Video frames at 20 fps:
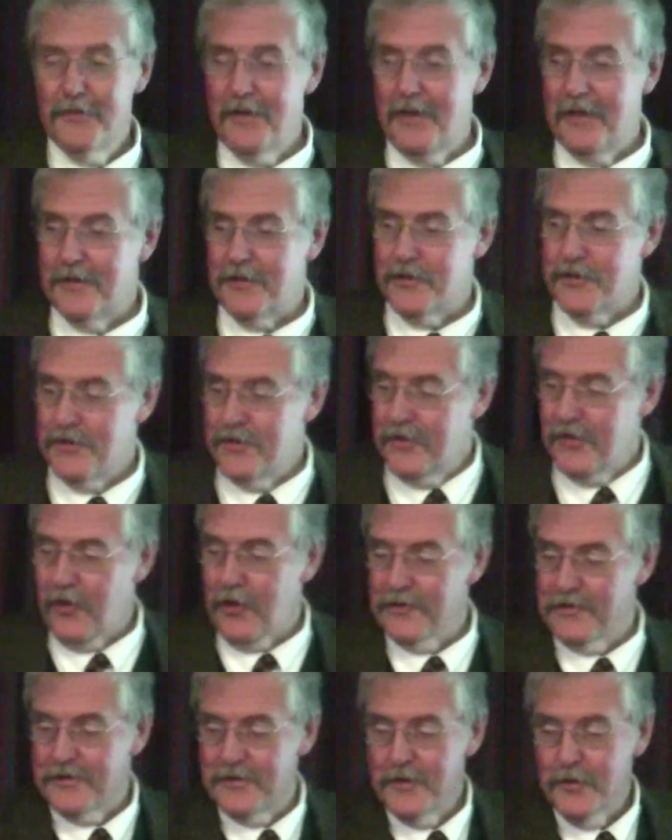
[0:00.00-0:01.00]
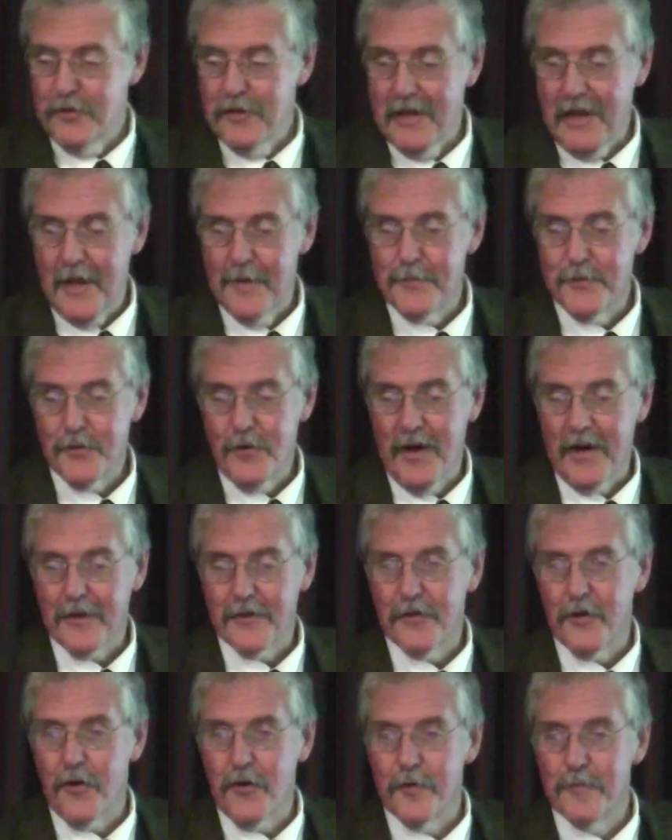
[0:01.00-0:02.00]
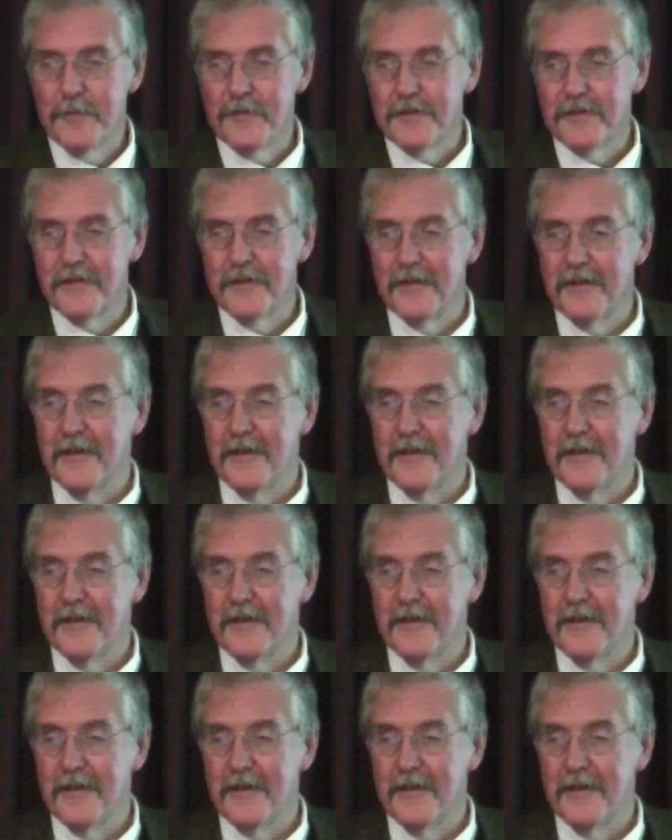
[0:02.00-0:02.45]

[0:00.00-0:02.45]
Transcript: such austerely abstract terms,